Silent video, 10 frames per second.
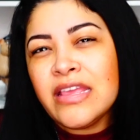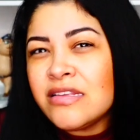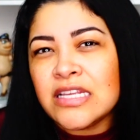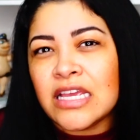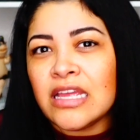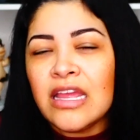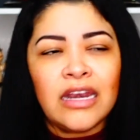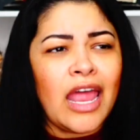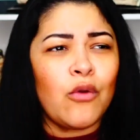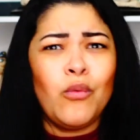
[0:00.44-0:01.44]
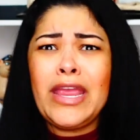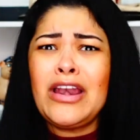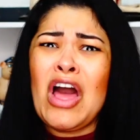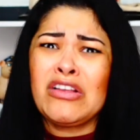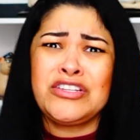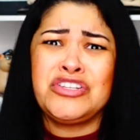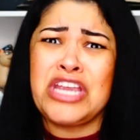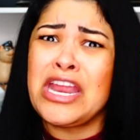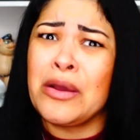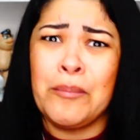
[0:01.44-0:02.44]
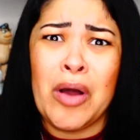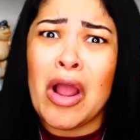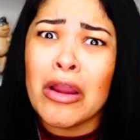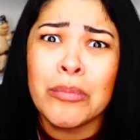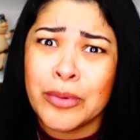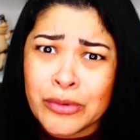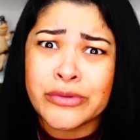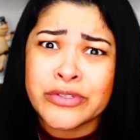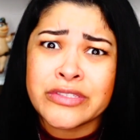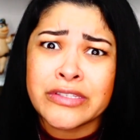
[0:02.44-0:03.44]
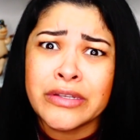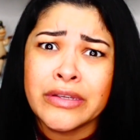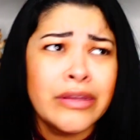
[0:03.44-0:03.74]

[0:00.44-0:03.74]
is it like we lost Jenna Marbles?